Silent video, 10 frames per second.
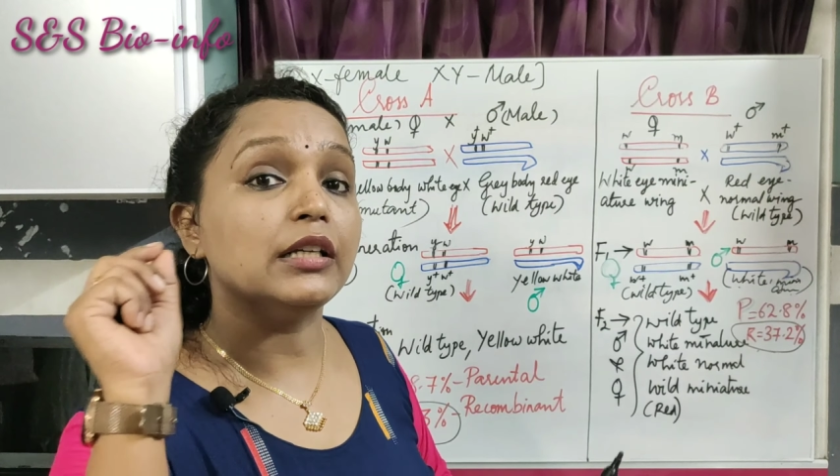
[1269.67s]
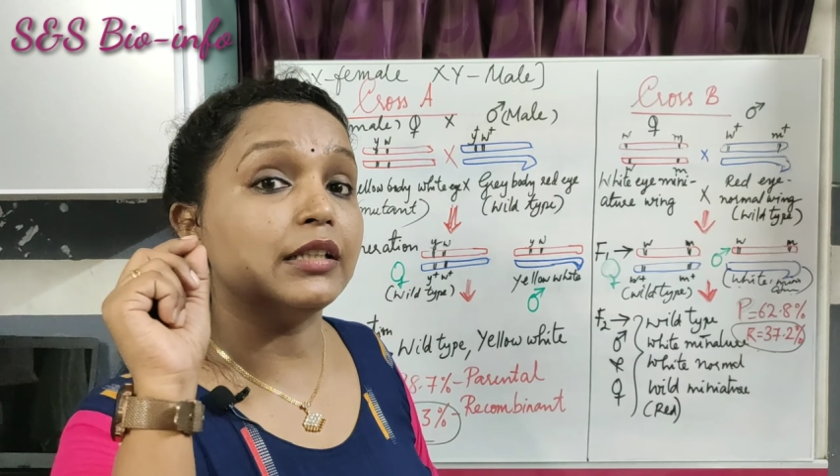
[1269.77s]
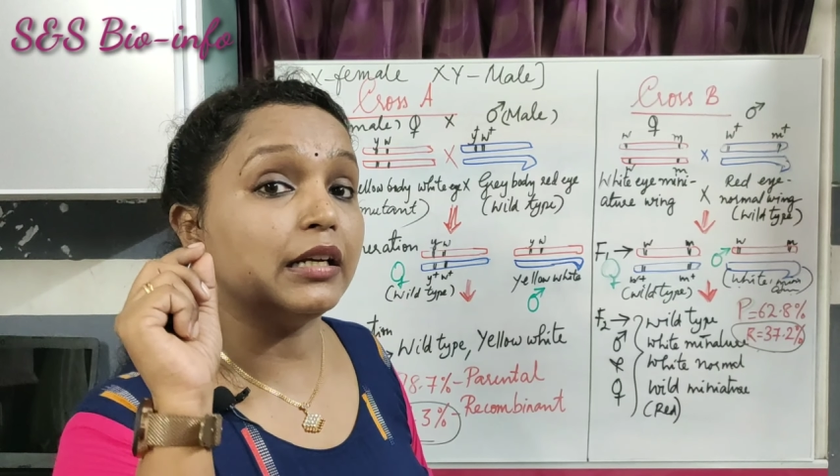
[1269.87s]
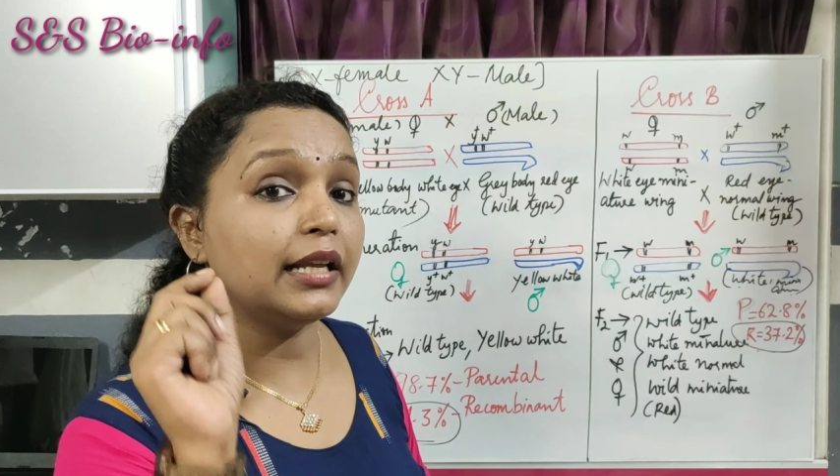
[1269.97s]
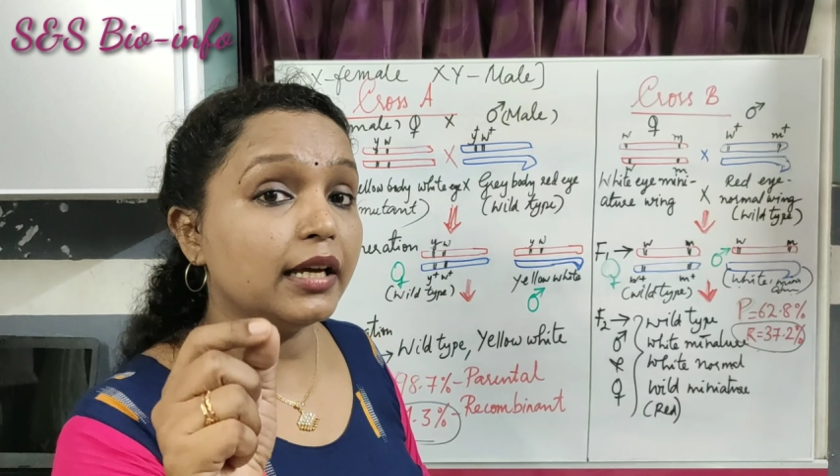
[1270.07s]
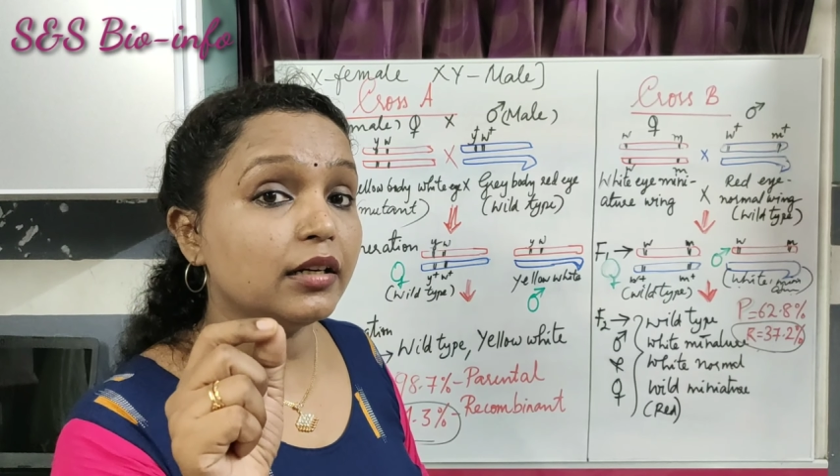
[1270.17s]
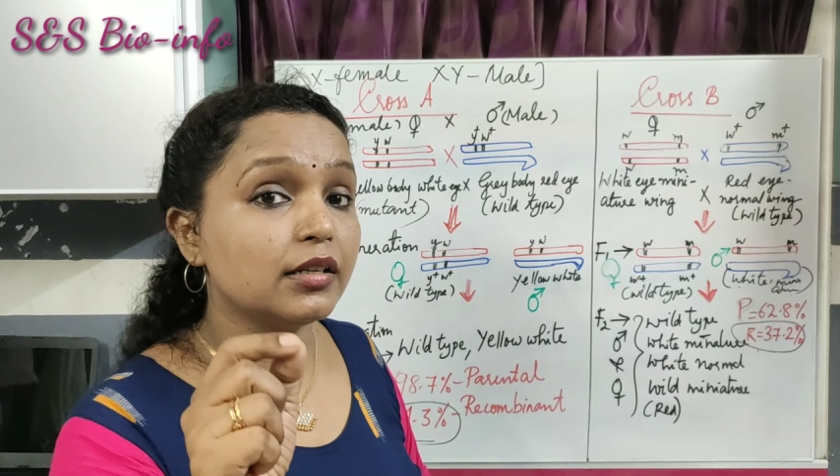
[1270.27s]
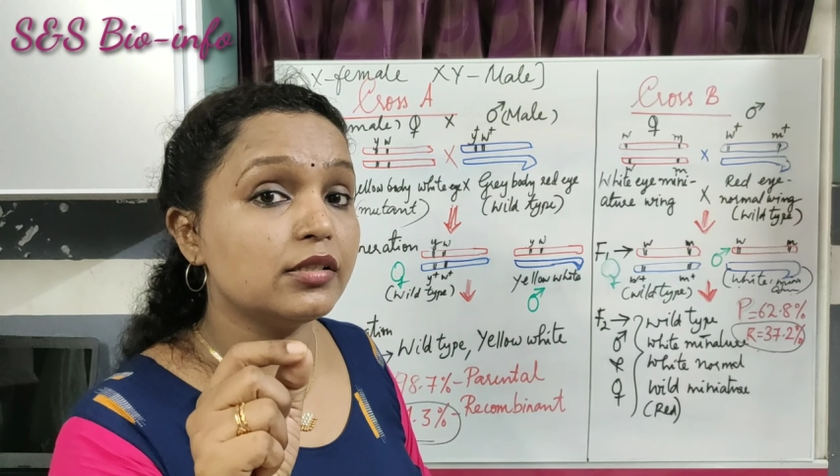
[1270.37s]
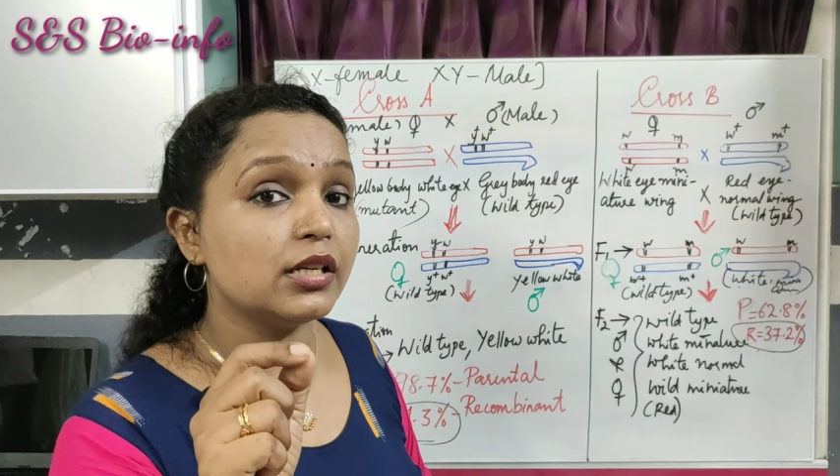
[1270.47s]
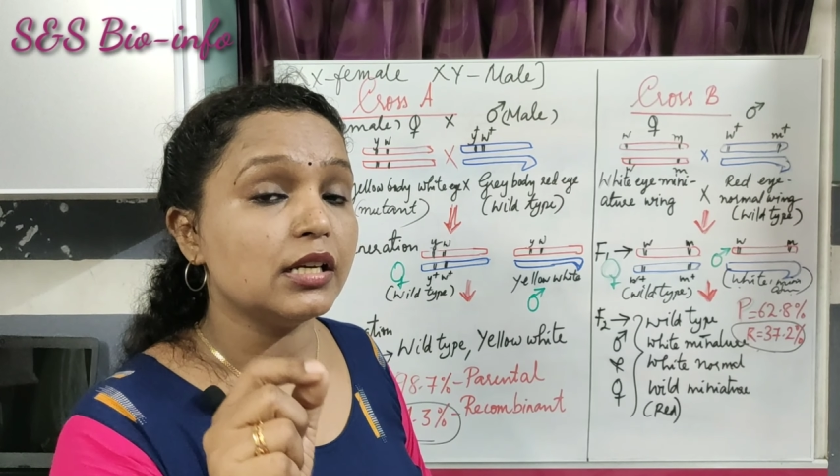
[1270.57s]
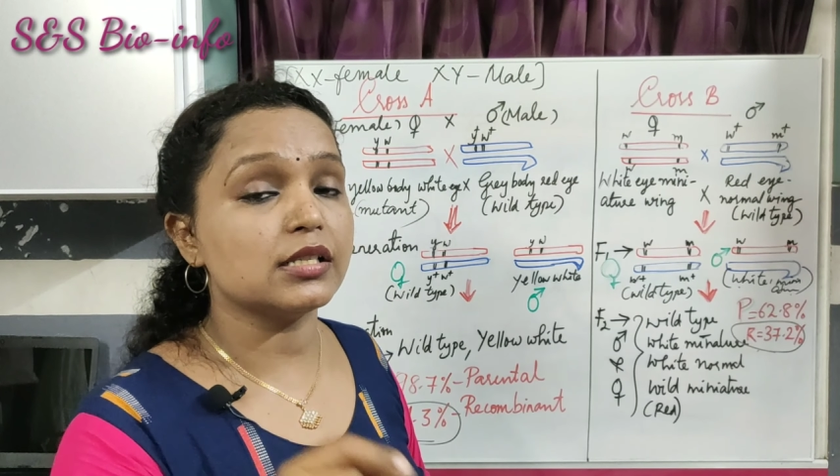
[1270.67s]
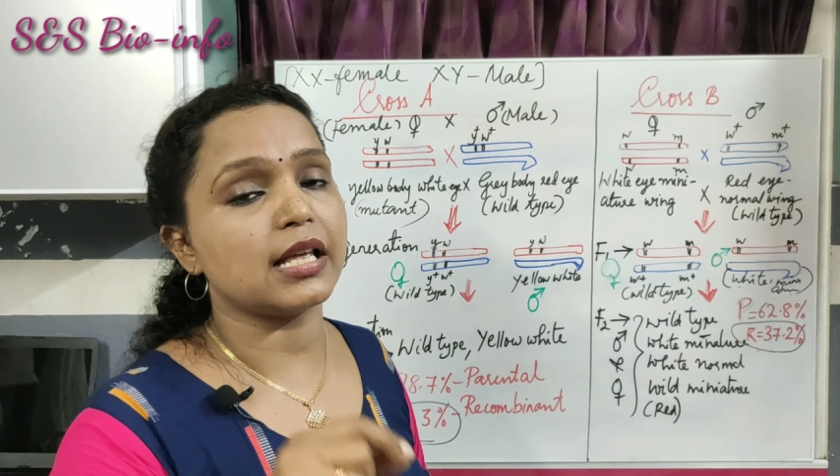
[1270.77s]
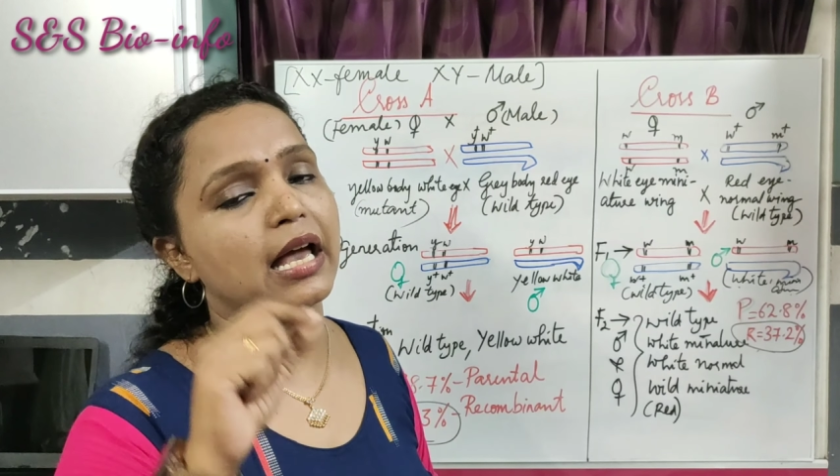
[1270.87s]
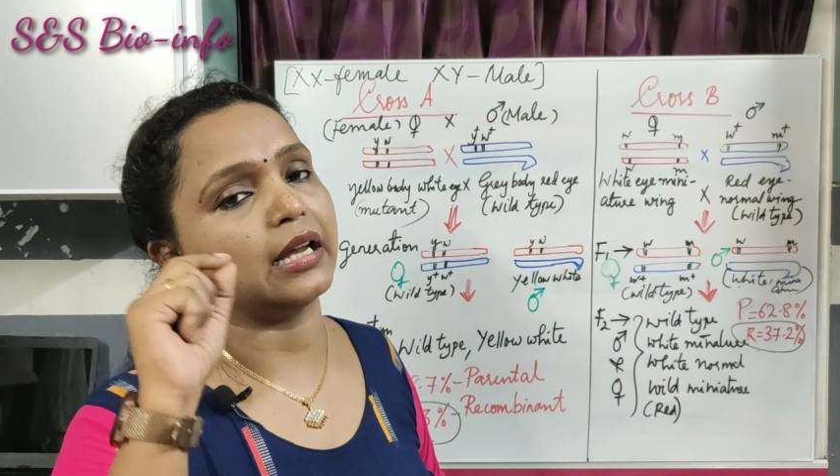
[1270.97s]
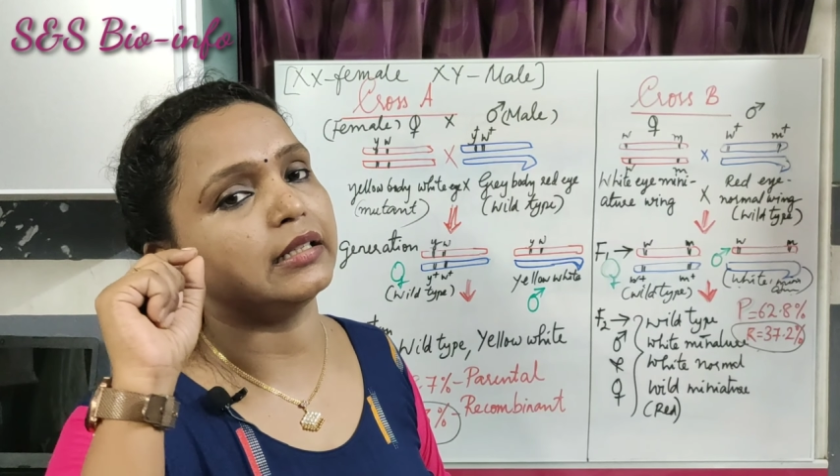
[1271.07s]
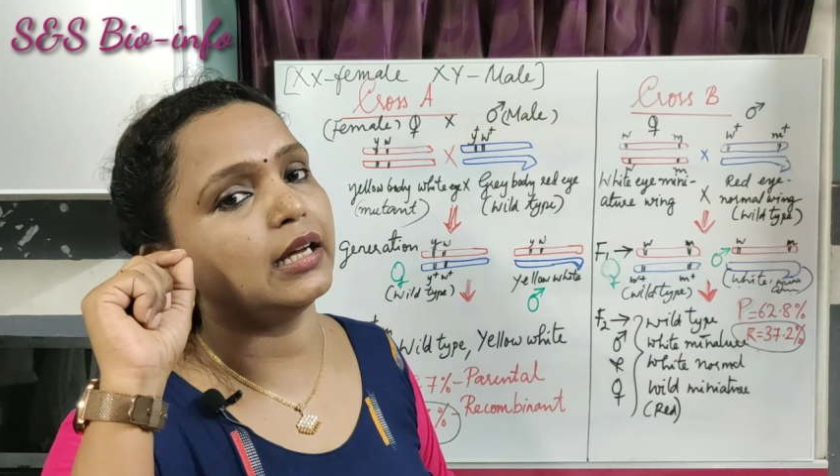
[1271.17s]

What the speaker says: the linked genes and